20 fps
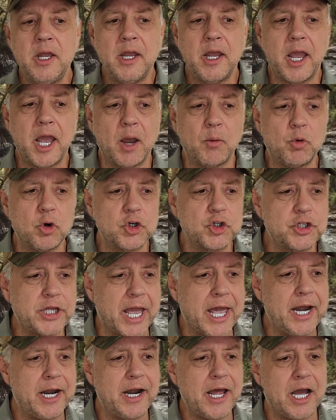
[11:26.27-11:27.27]
And we're
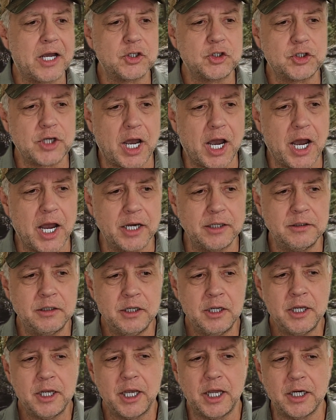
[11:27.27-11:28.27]
standing outside.
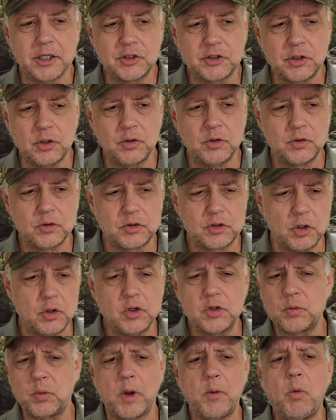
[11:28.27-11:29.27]
And as soon
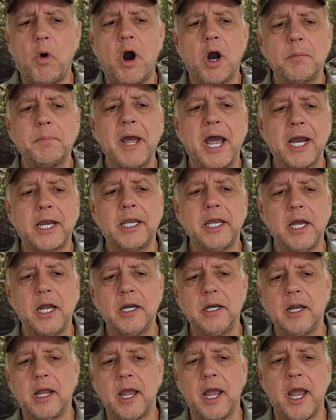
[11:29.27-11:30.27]
as we walk back
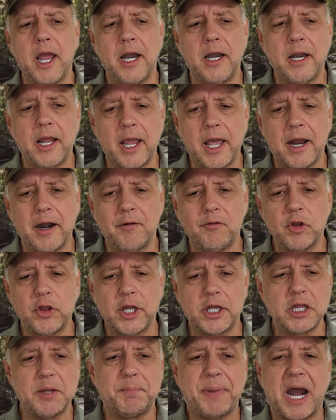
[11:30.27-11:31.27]
in and
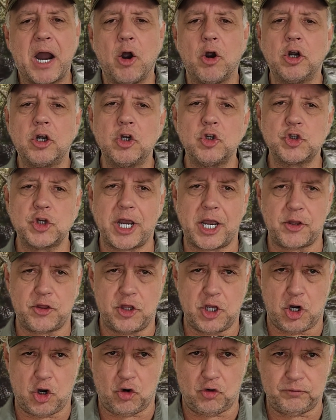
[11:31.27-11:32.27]
everything, the power goes out
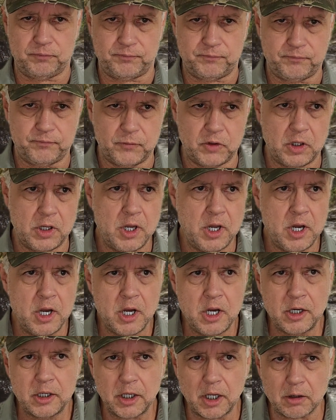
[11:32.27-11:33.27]
there.
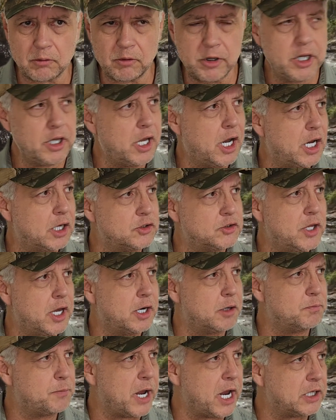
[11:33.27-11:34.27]
You gotta realize, down
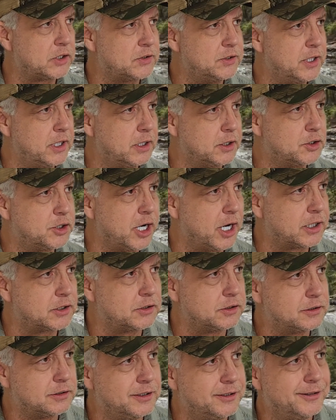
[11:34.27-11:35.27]
in Pasadena,
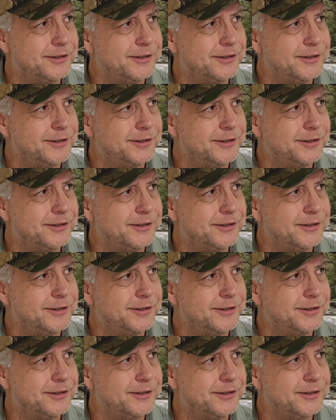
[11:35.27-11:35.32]
Texas,